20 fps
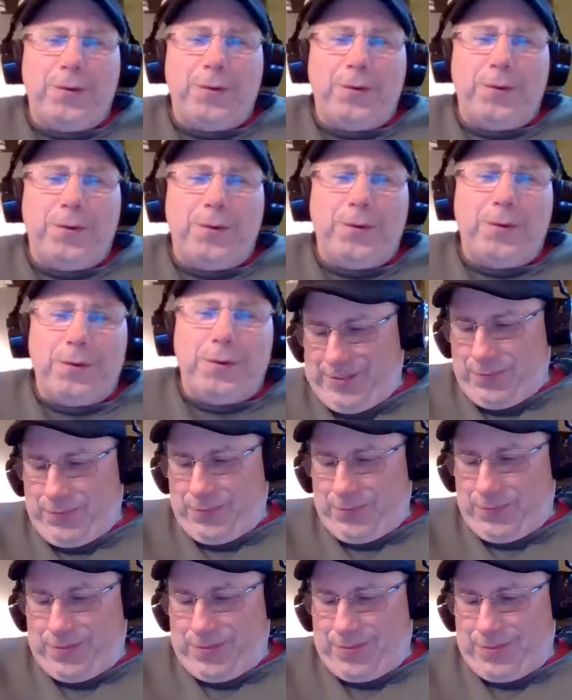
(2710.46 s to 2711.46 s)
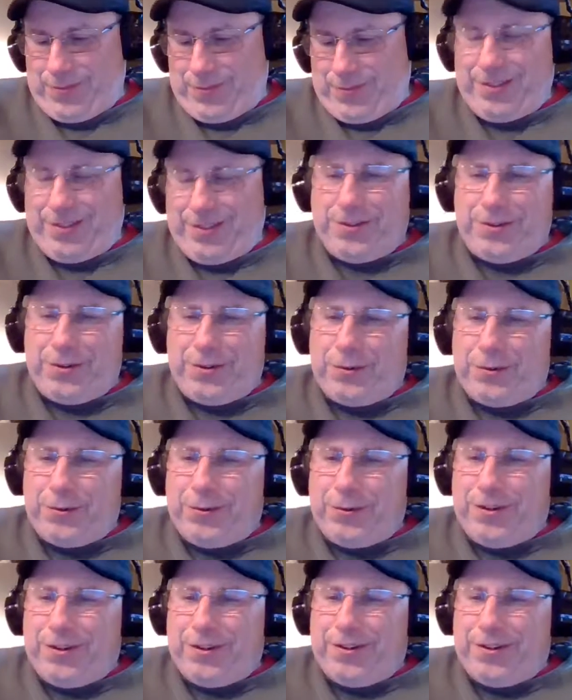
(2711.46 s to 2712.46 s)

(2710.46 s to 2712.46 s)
because there's a G-rated show.